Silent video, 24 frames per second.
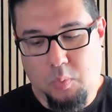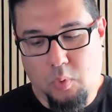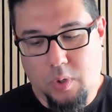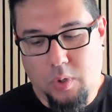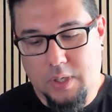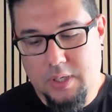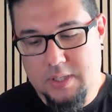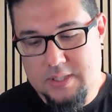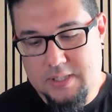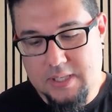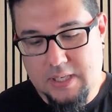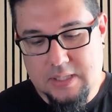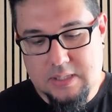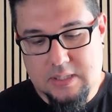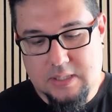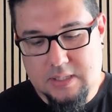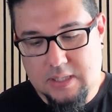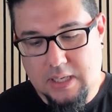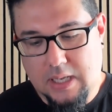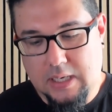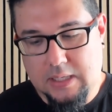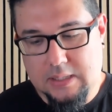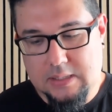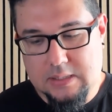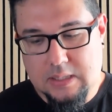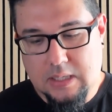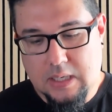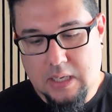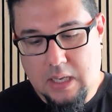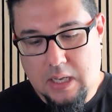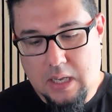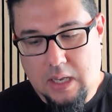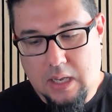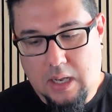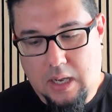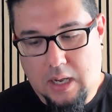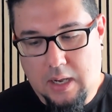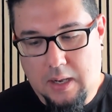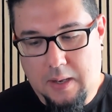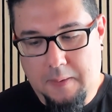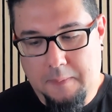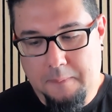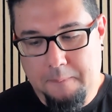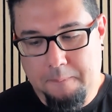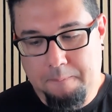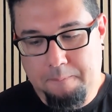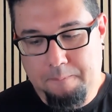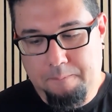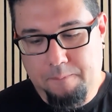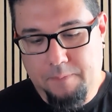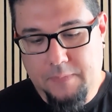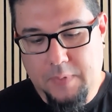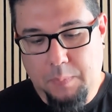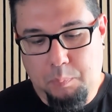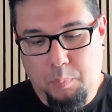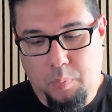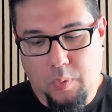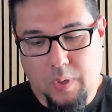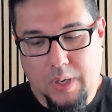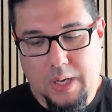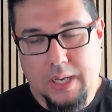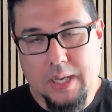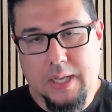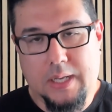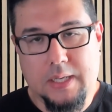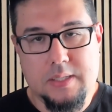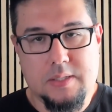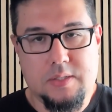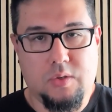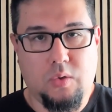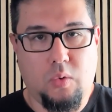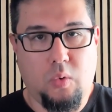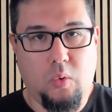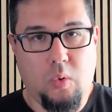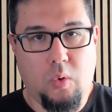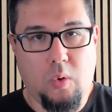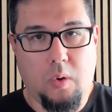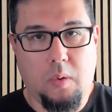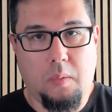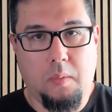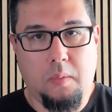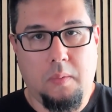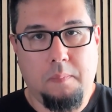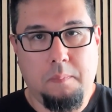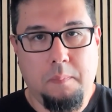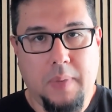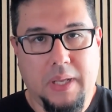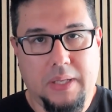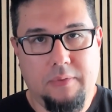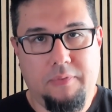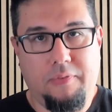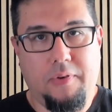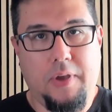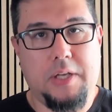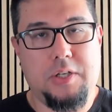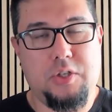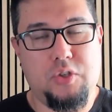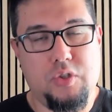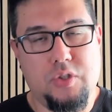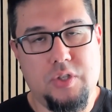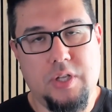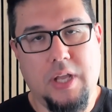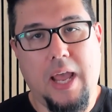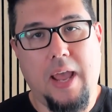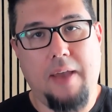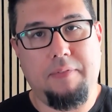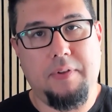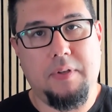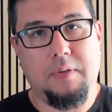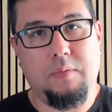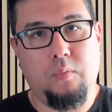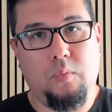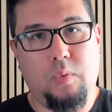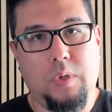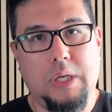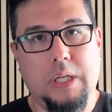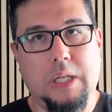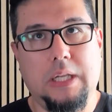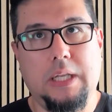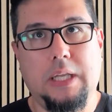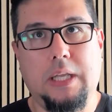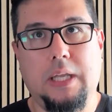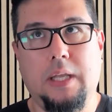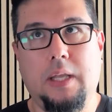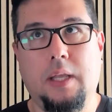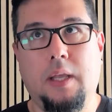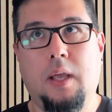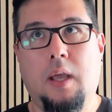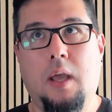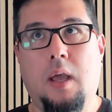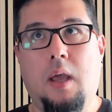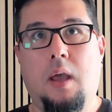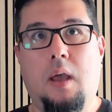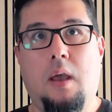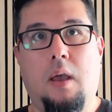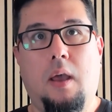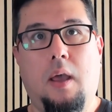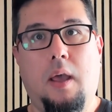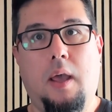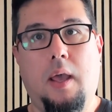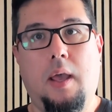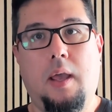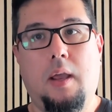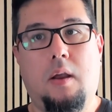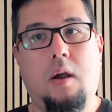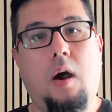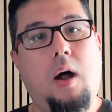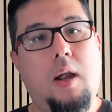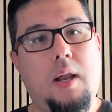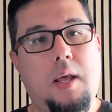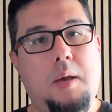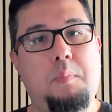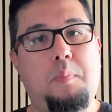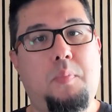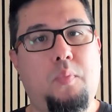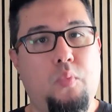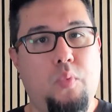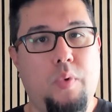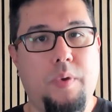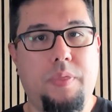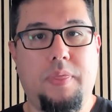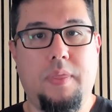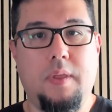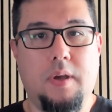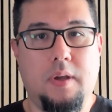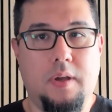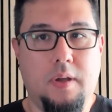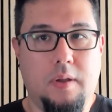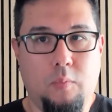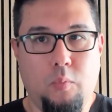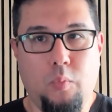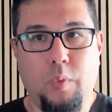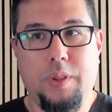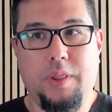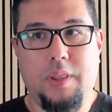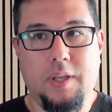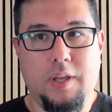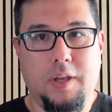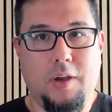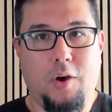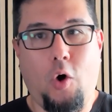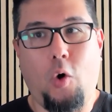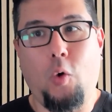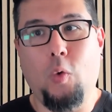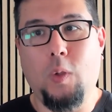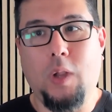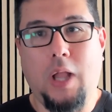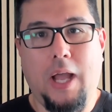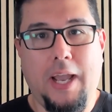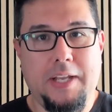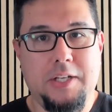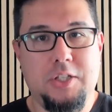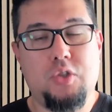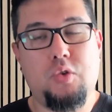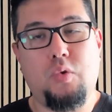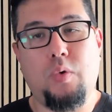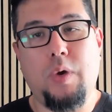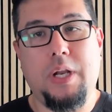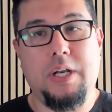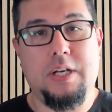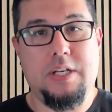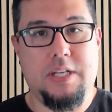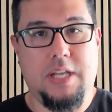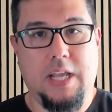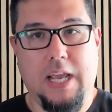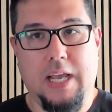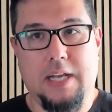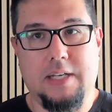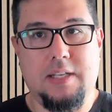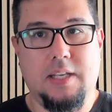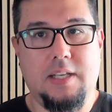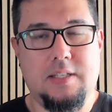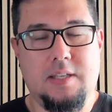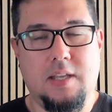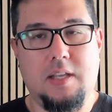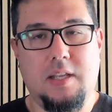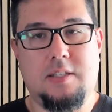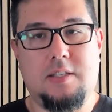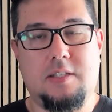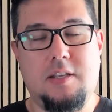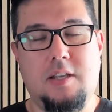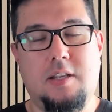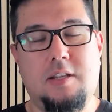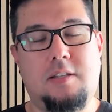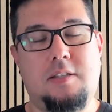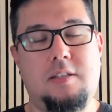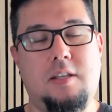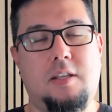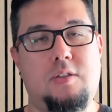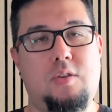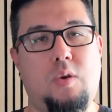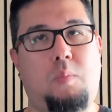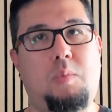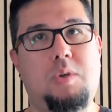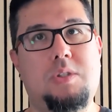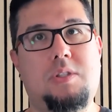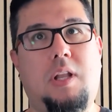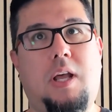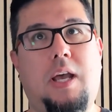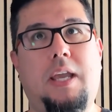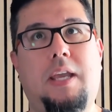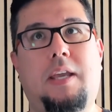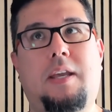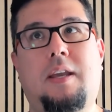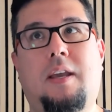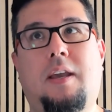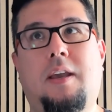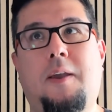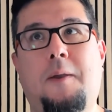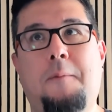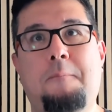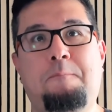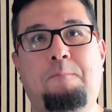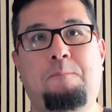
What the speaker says: more in the sense that the brands or manufacturers that haven't really caught up with the online trend yet. It's almost like